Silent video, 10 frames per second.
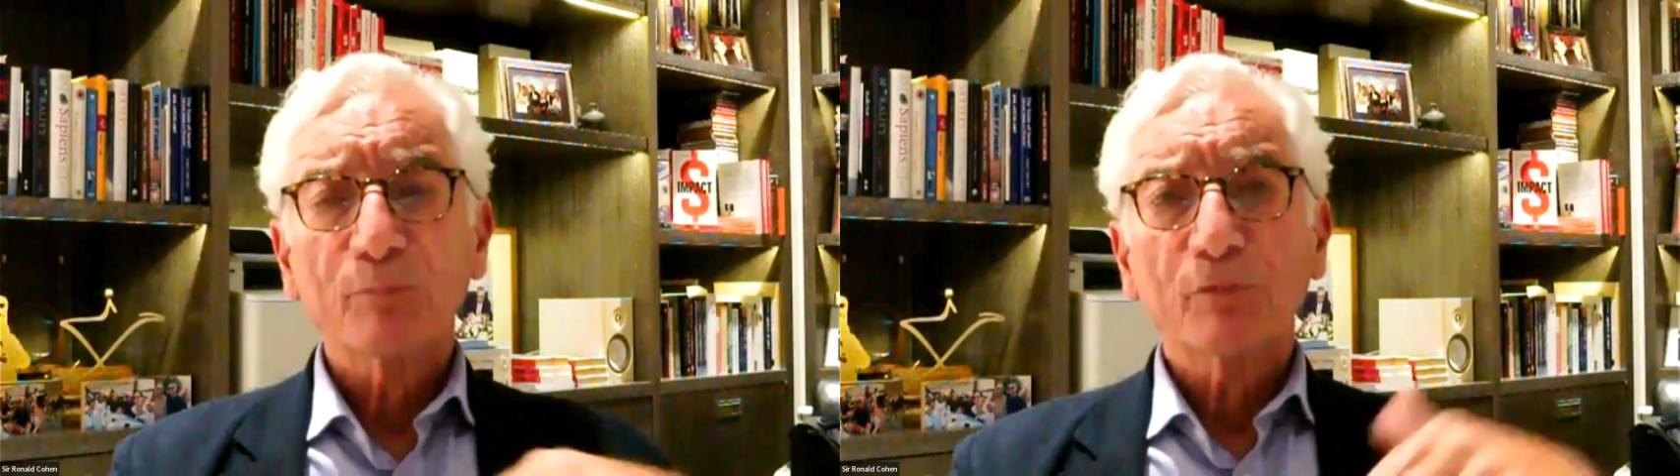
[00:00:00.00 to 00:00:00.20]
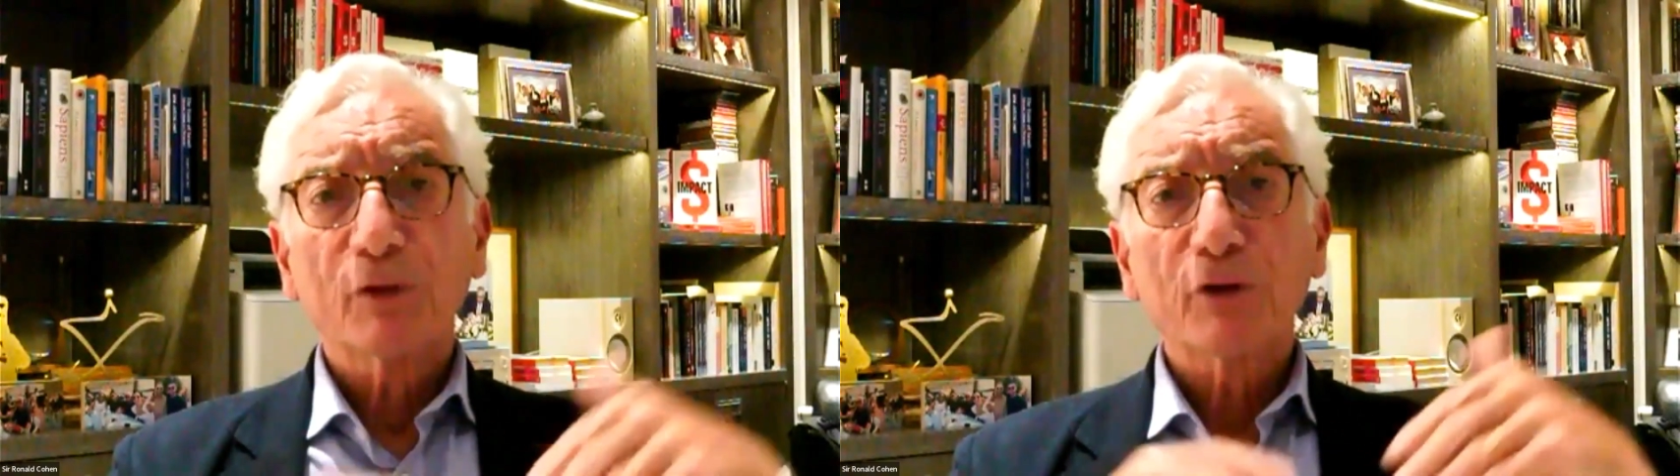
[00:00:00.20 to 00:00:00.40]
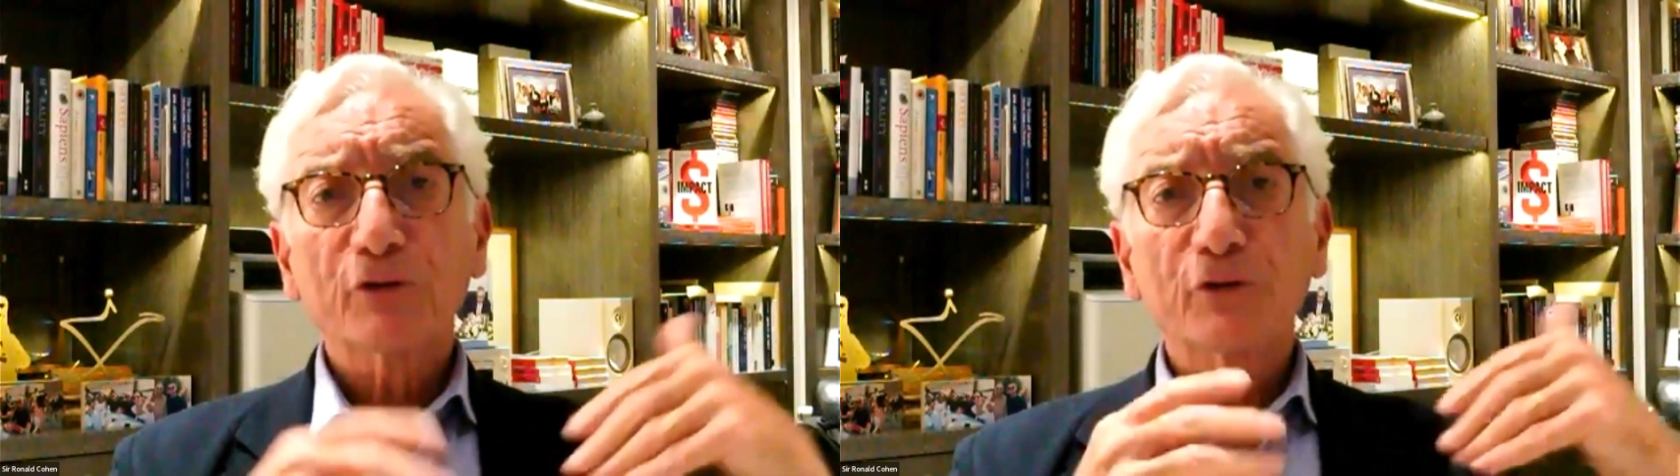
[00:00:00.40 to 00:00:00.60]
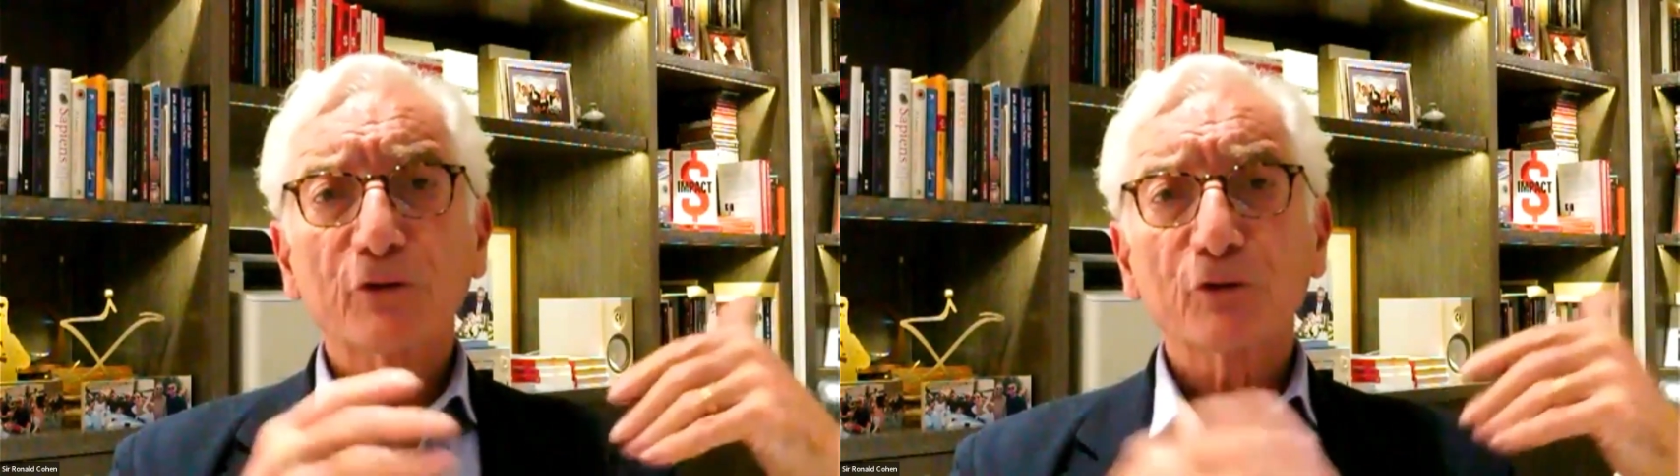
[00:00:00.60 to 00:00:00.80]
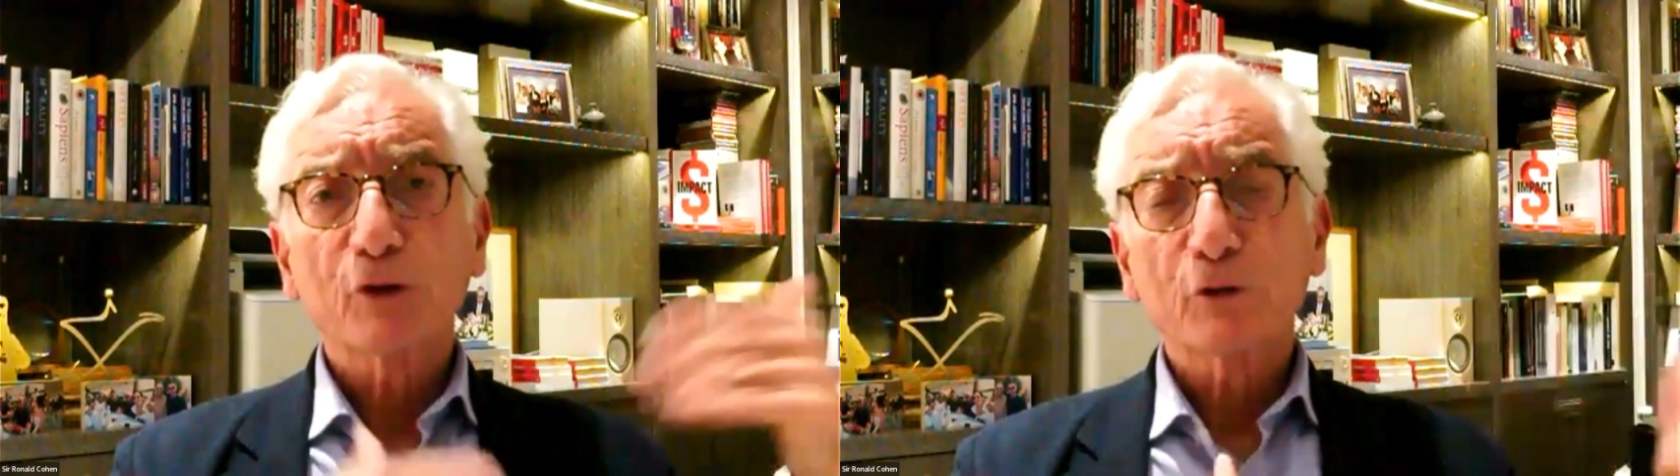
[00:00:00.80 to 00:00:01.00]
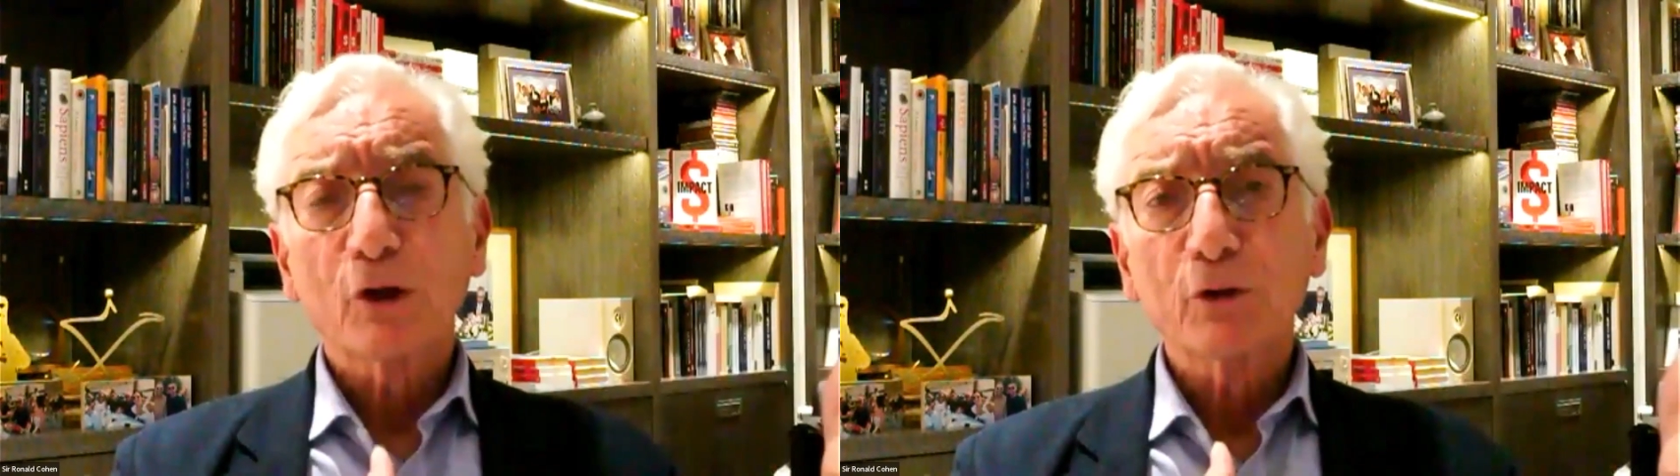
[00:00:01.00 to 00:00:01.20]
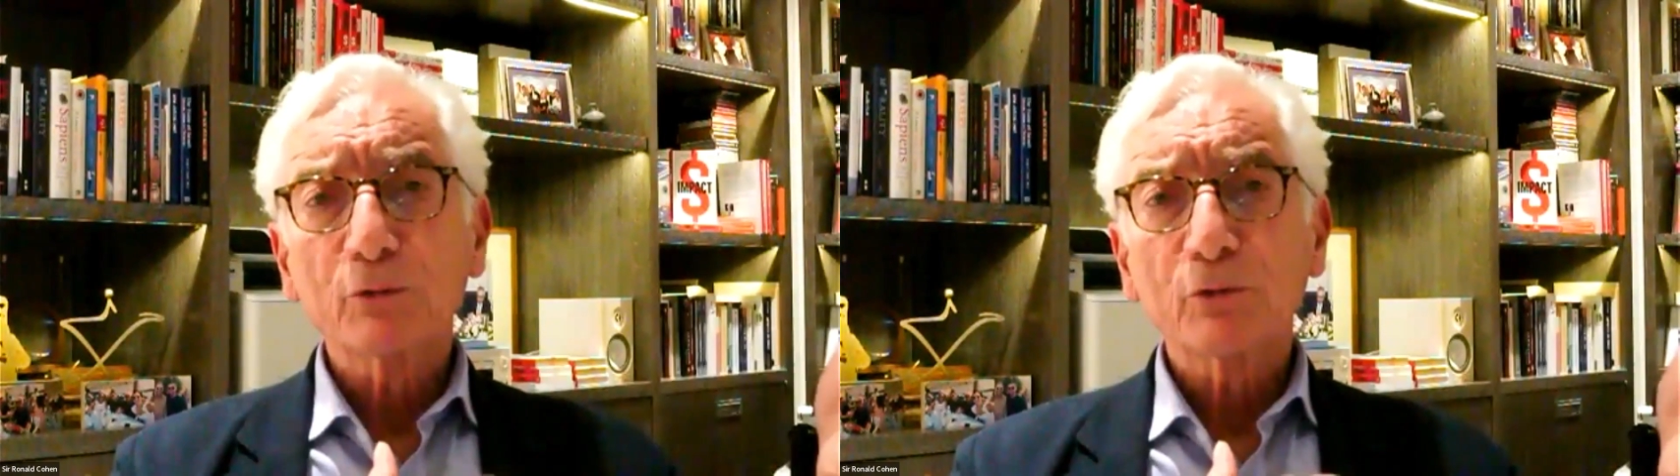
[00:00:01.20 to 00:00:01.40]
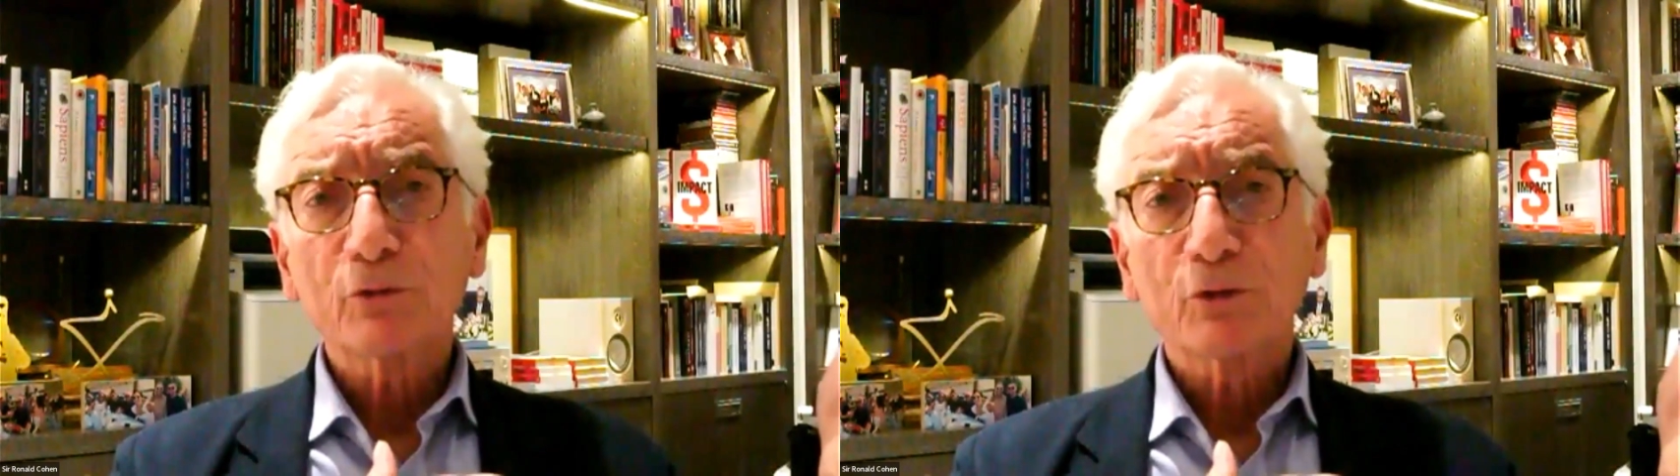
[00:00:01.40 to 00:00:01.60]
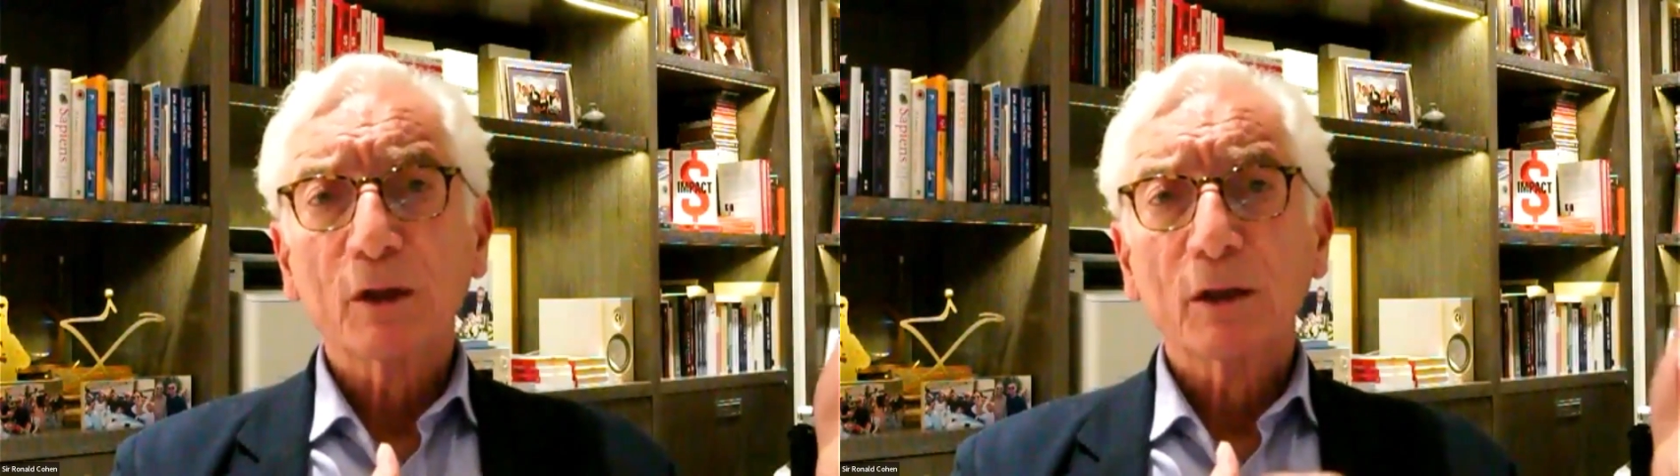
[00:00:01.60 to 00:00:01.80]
versus Danone's